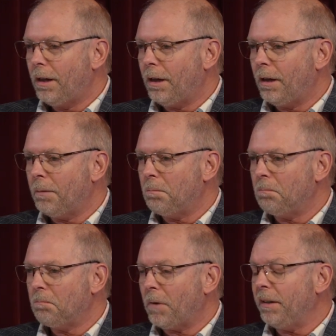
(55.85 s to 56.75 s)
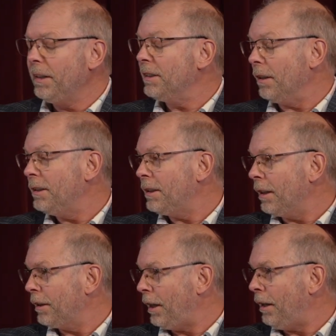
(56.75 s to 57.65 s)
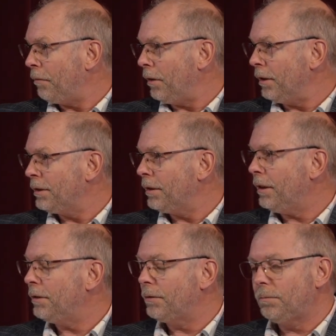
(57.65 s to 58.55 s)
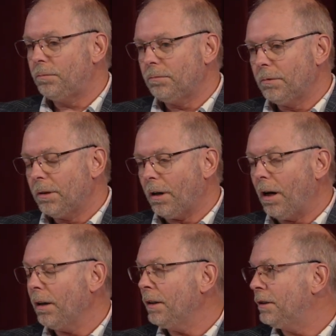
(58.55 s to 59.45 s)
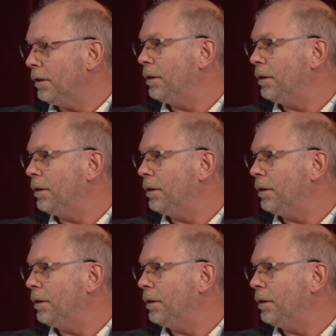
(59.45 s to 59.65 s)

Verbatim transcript: Um, I think it's icing on the cake for us. It highlights the